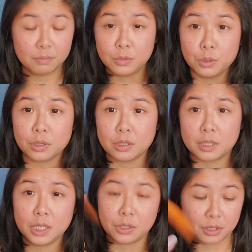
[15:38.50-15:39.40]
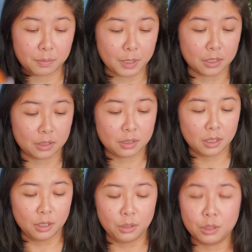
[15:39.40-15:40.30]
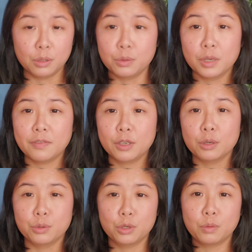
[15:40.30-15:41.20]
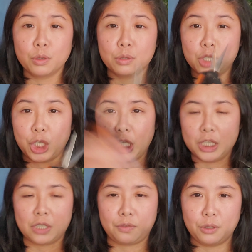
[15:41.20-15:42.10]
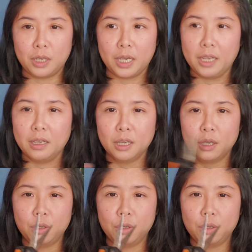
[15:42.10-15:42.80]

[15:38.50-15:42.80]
use the scissors, because, you know, you never know, you don't want to transfer like,